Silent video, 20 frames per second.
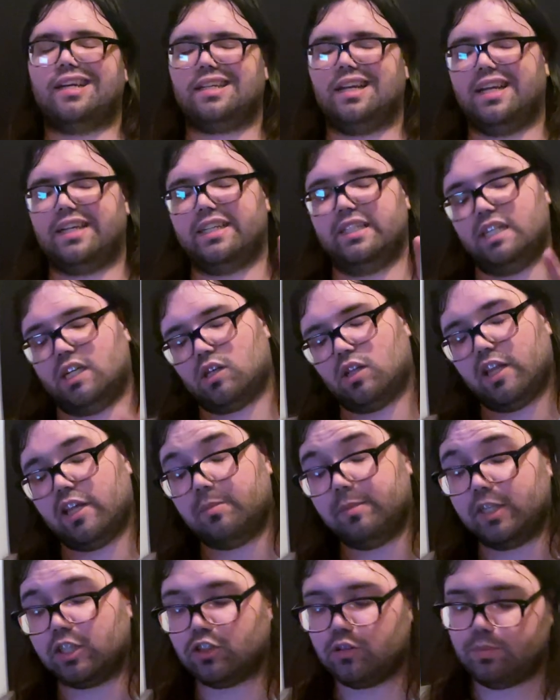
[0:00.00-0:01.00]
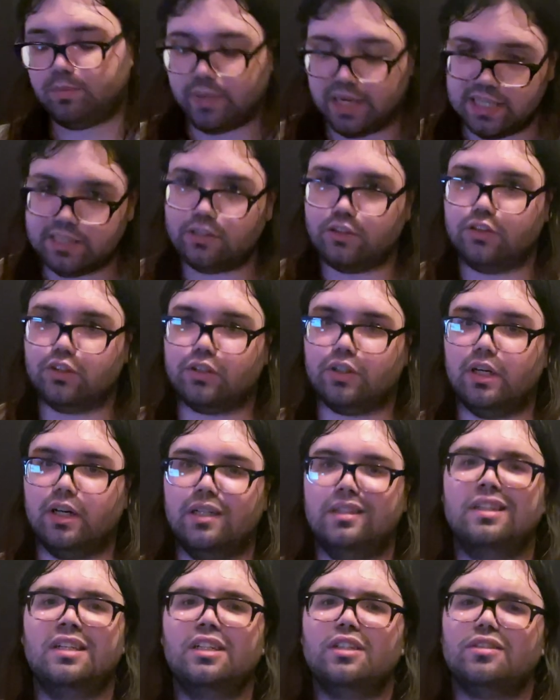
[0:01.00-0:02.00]
like a knucklehead
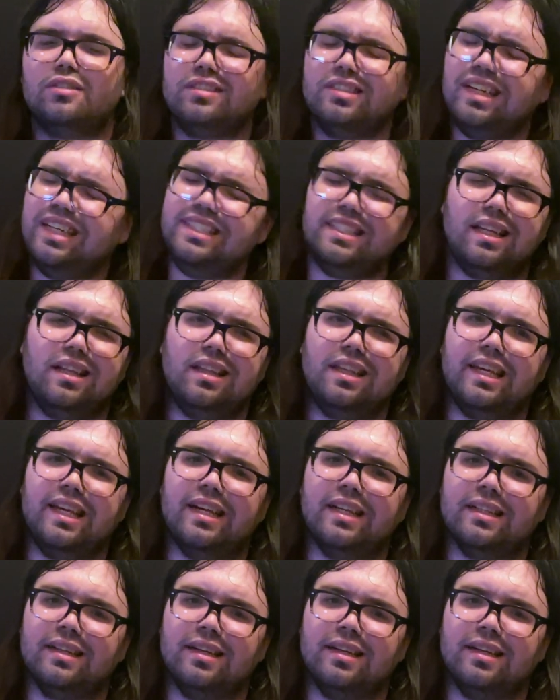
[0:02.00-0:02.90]
McSpazatron right till the end.